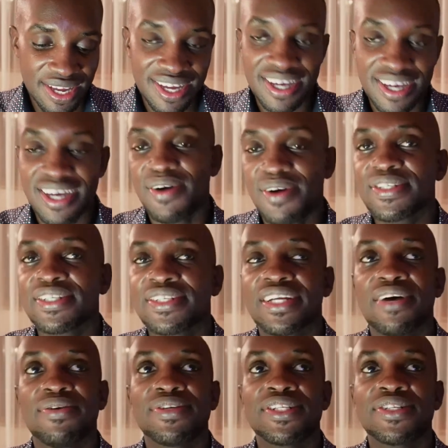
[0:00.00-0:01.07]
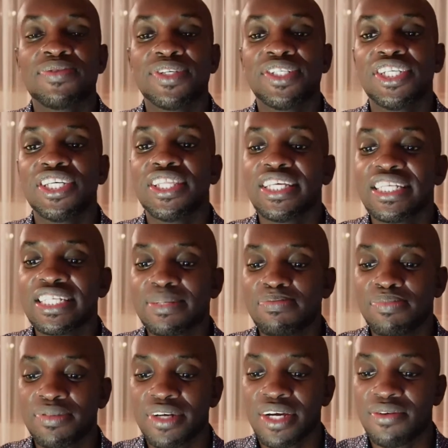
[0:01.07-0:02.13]
I was watching this
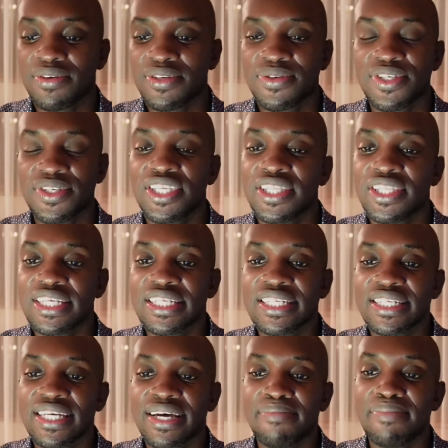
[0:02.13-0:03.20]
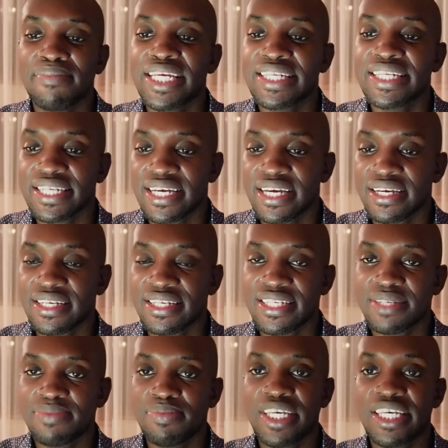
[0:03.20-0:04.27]
minister
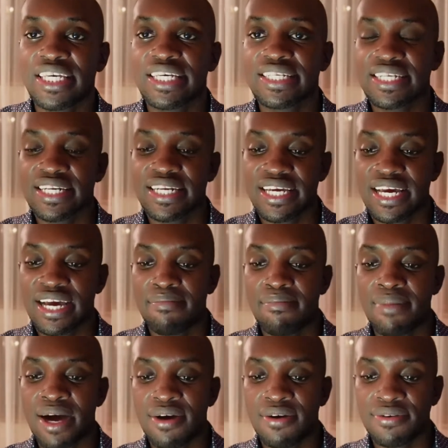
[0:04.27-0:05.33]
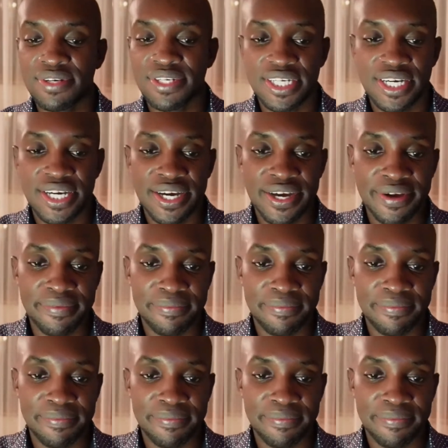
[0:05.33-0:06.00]
speak yesterday about I